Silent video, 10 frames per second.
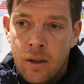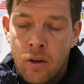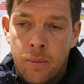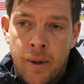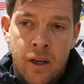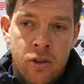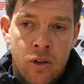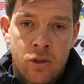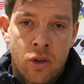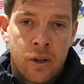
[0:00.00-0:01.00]
Another
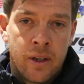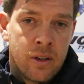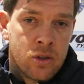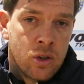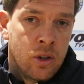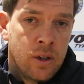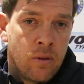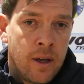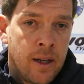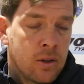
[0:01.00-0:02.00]
manager that's gone in, that's turned
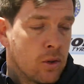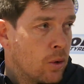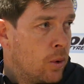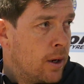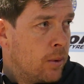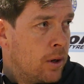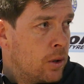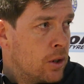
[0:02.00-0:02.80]
it round, done quite well,